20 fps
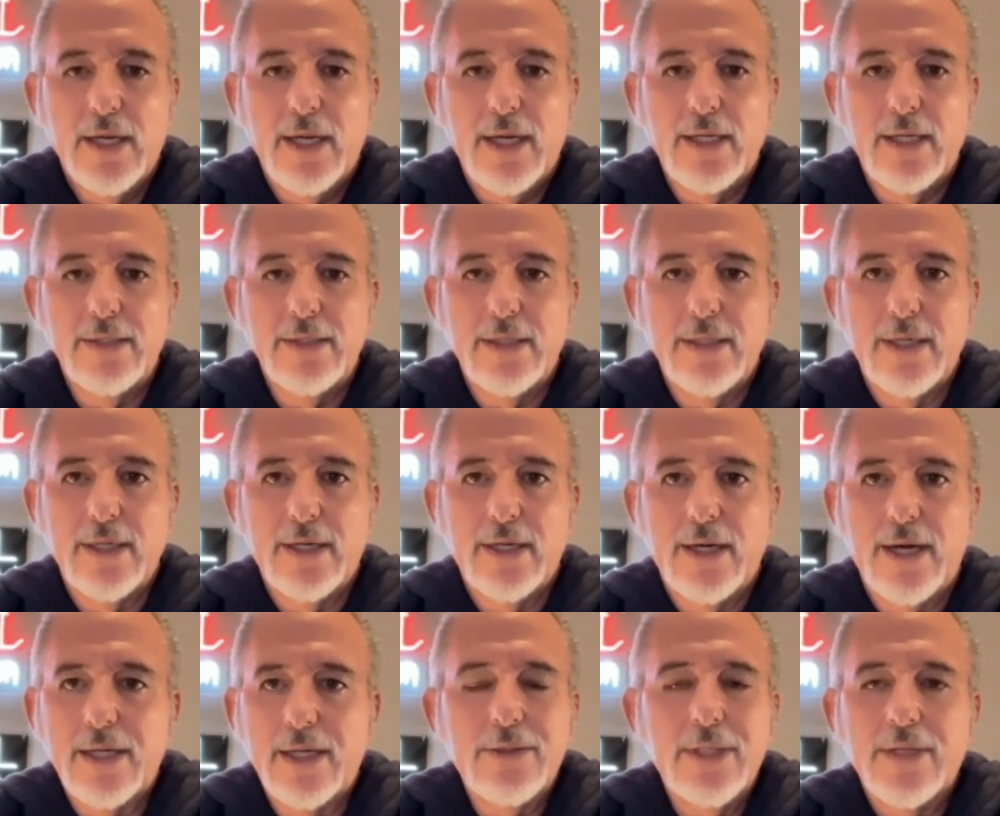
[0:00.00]
And
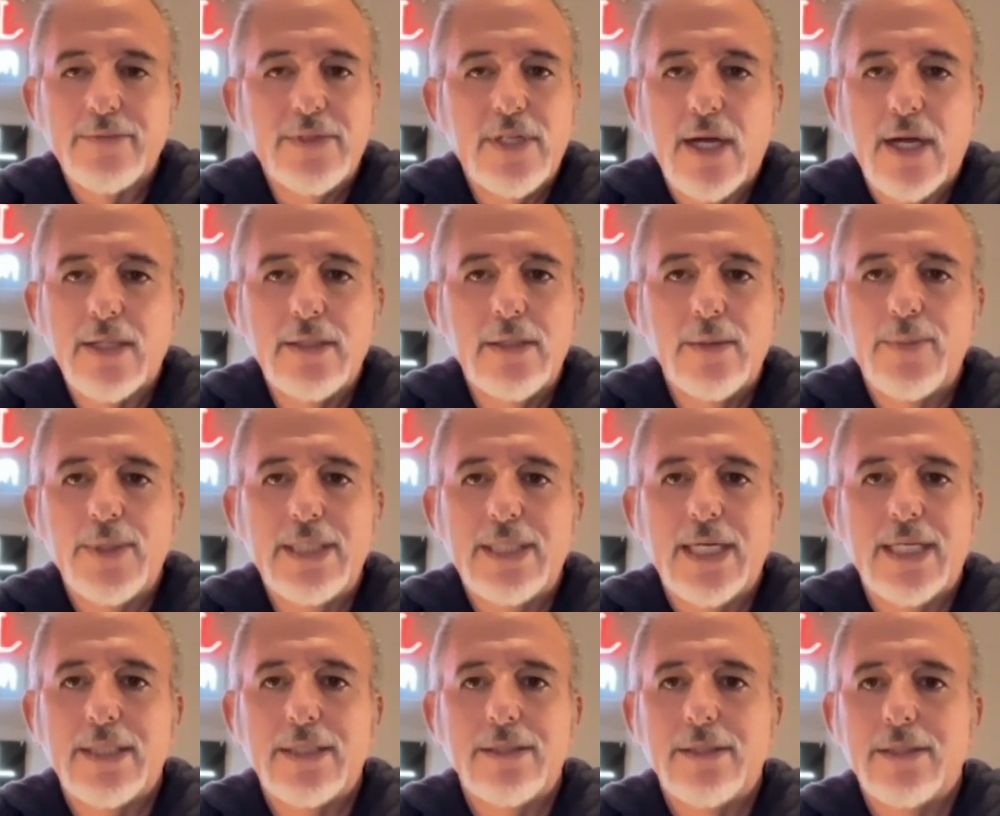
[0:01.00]
uh, I don't have time to be
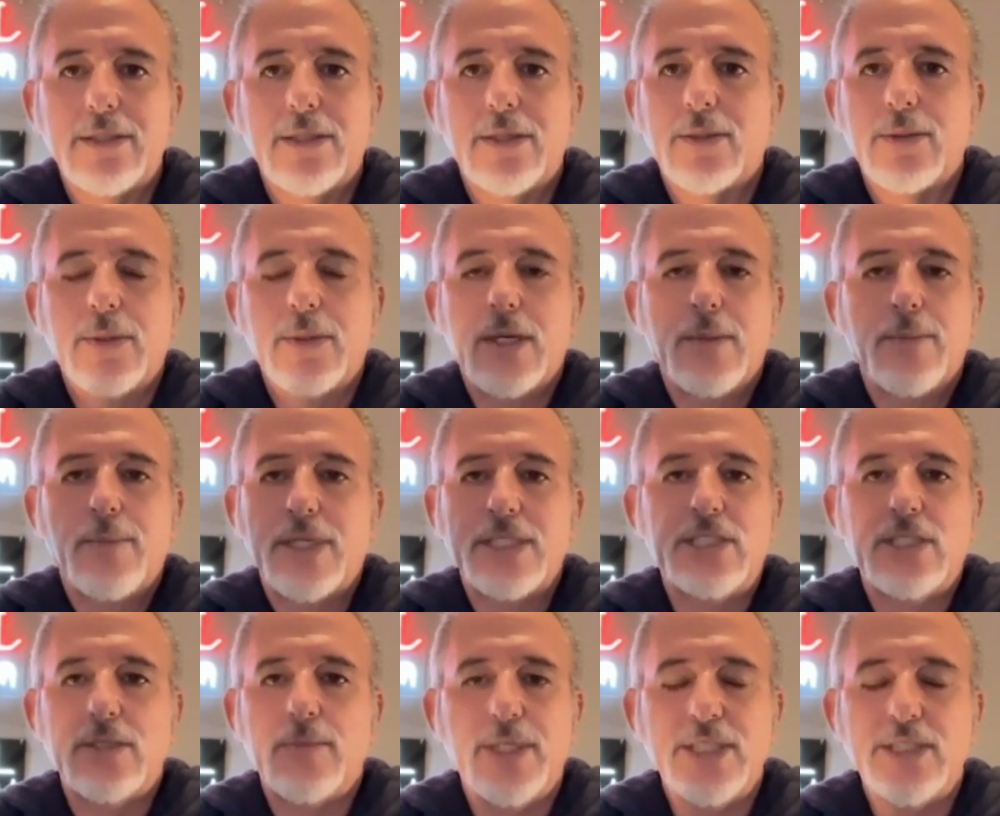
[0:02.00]
getting, you know,
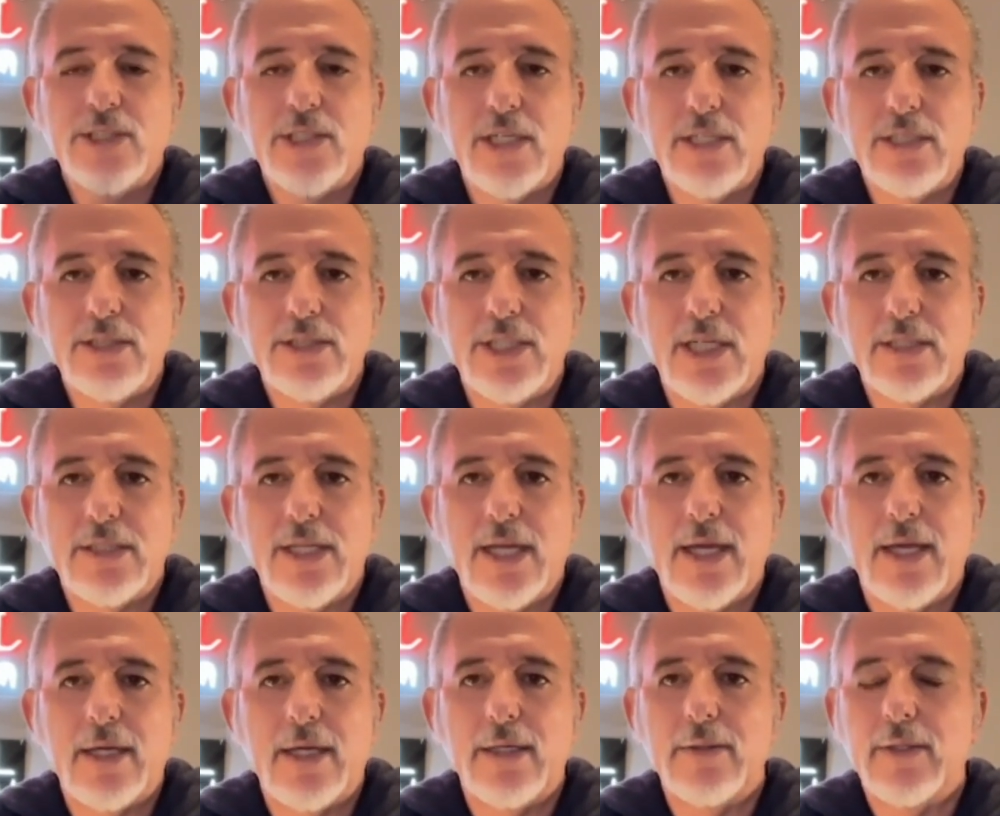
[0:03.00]
my, my site set
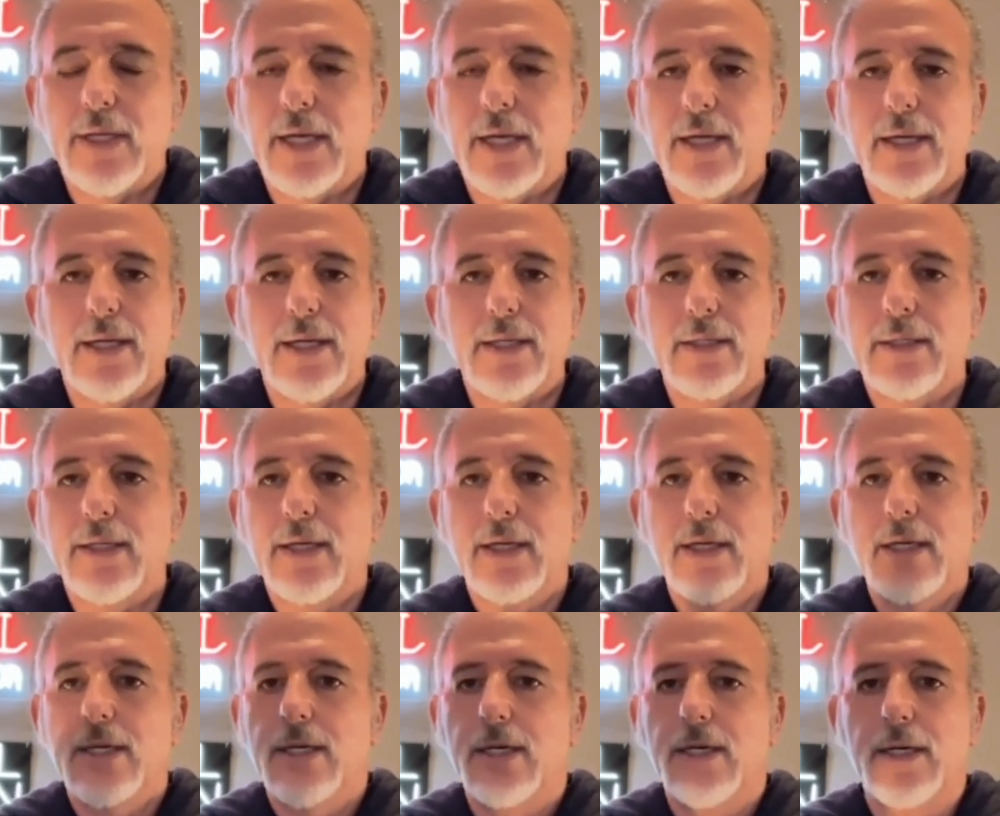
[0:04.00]
down, and,
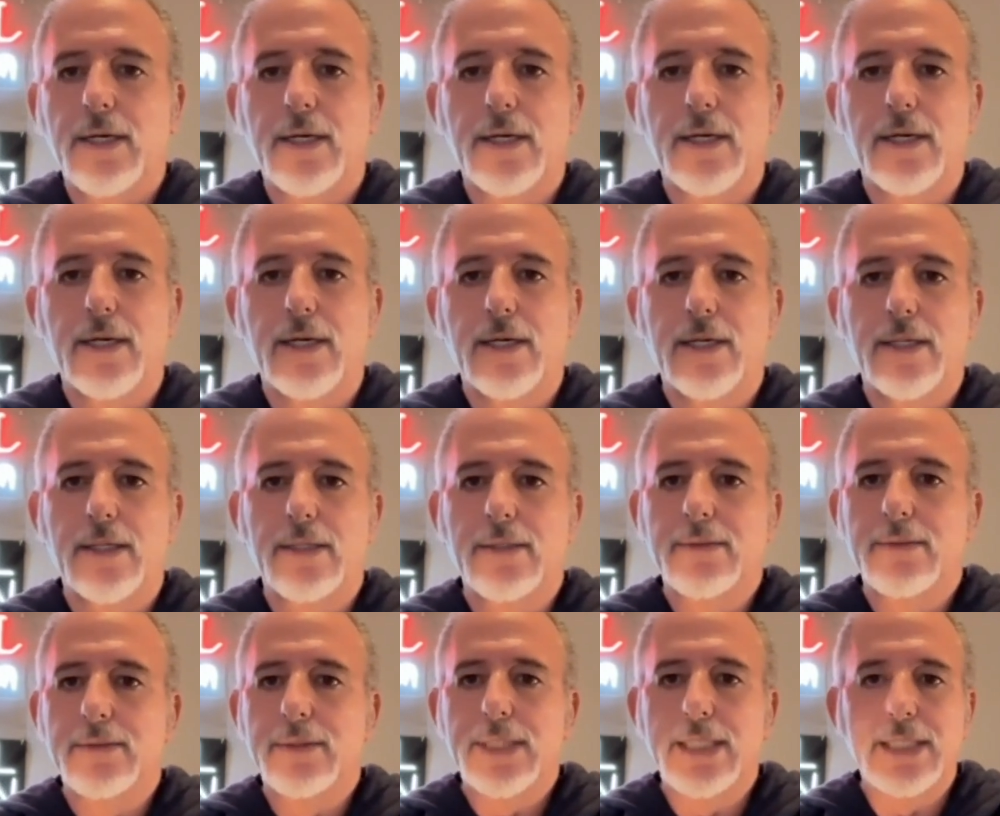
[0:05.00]

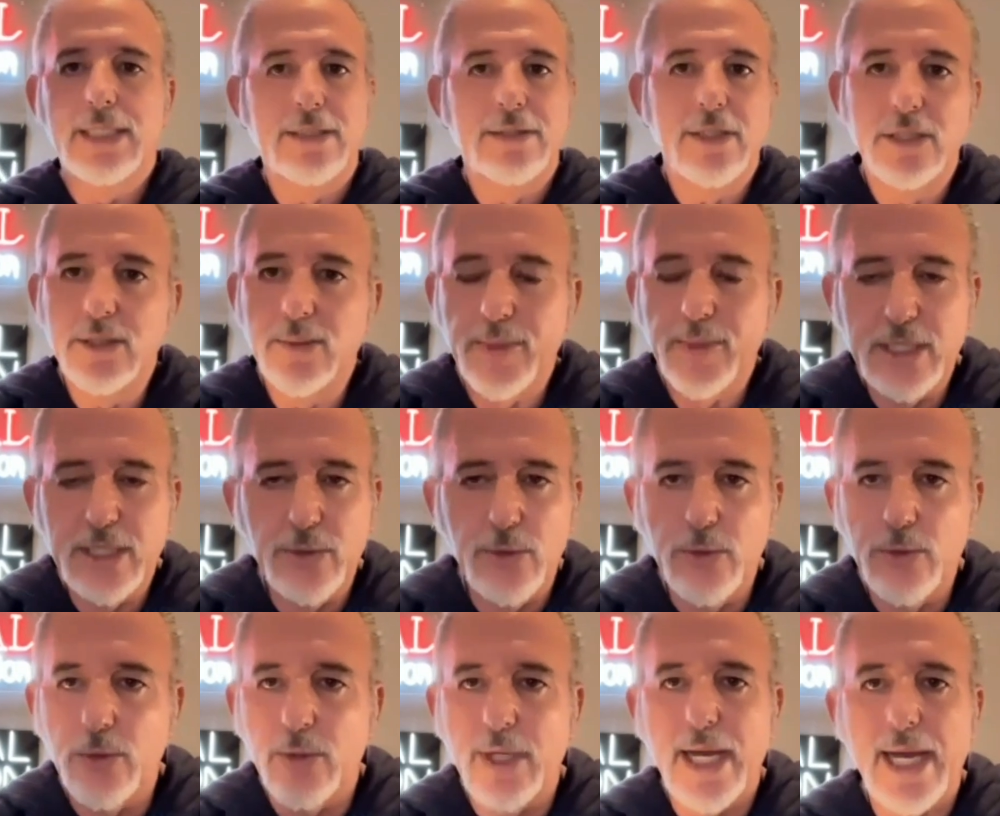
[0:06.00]
uh, and it doesn't make
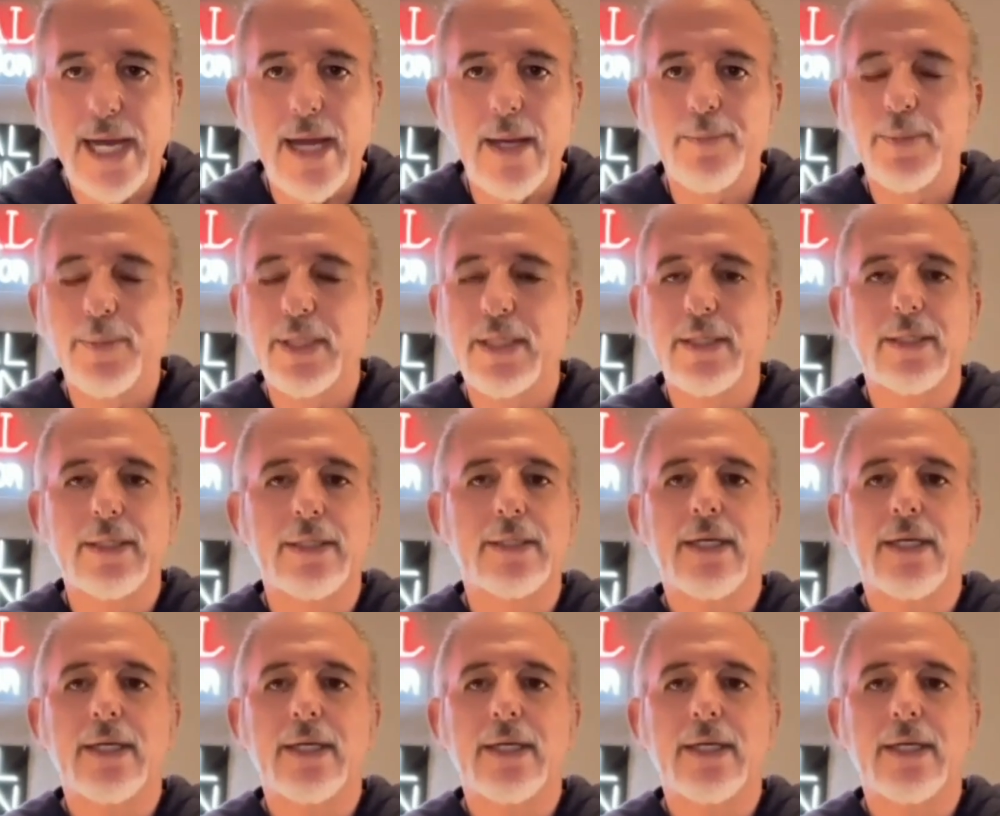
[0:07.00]
Google happy.